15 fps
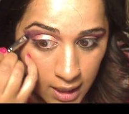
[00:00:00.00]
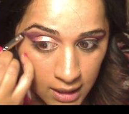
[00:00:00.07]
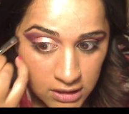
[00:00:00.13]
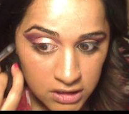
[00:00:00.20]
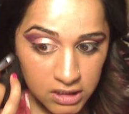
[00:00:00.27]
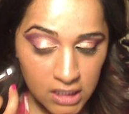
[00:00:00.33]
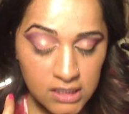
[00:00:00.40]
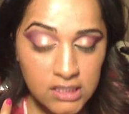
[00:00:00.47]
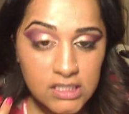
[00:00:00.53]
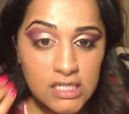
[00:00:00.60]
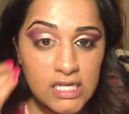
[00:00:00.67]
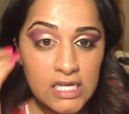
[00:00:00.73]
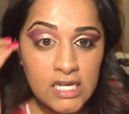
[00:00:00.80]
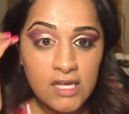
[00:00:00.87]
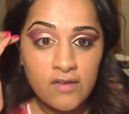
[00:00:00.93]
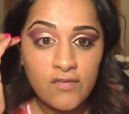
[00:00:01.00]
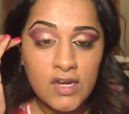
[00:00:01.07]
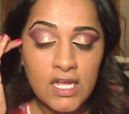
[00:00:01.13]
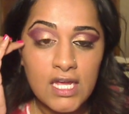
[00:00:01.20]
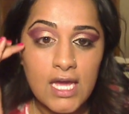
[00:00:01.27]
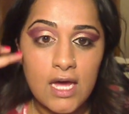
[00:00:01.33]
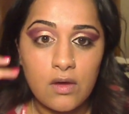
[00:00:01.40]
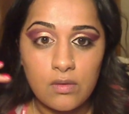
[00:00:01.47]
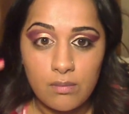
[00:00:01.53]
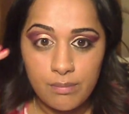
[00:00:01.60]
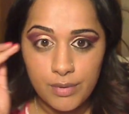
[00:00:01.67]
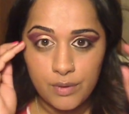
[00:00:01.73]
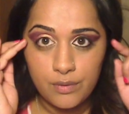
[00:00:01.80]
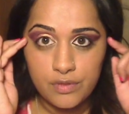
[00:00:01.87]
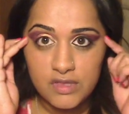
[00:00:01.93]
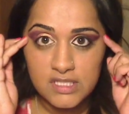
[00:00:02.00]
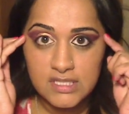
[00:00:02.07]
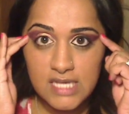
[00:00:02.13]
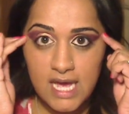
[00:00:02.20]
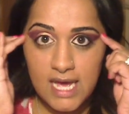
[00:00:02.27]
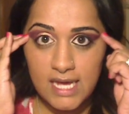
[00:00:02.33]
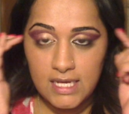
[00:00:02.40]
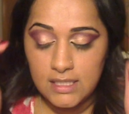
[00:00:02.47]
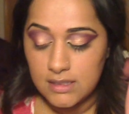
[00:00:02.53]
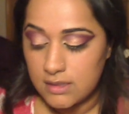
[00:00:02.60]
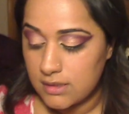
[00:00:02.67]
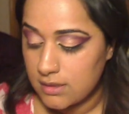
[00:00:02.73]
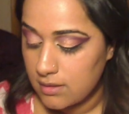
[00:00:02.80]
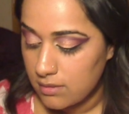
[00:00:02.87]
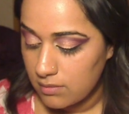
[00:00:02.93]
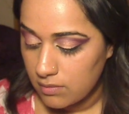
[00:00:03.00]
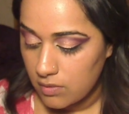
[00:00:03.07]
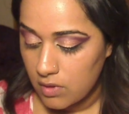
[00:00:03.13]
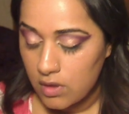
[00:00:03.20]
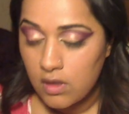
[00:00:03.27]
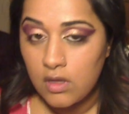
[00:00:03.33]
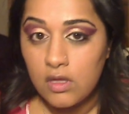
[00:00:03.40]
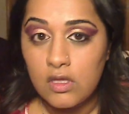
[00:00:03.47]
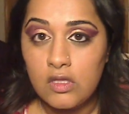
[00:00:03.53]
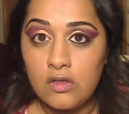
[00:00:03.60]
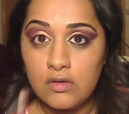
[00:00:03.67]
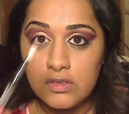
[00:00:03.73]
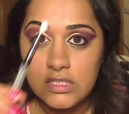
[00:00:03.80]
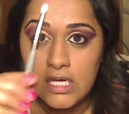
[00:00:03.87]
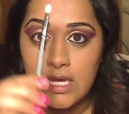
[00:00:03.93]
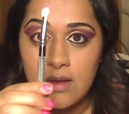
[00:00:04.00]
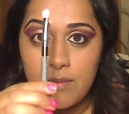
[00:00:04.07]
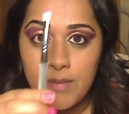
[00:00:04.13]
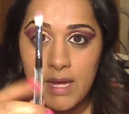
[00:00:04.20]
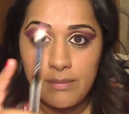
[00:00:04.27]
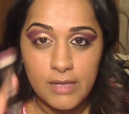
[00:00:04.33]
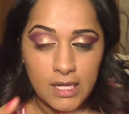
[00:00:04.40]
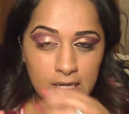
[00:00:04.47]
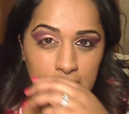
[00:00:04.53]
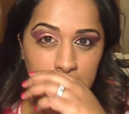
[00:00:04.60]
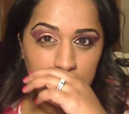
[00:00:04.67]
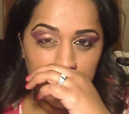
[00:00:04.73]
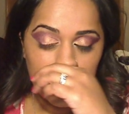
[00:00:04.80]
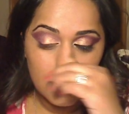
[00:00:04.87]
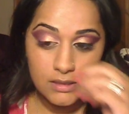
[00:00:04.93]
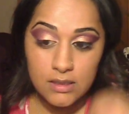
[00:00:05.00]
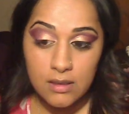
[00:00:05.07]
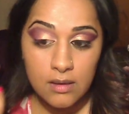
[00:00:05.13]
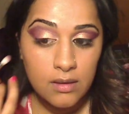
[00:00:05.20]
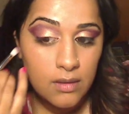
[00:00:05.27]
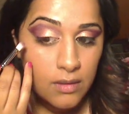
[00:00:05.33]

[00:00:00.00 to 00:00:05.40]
and just evening out both sides using my blending brush.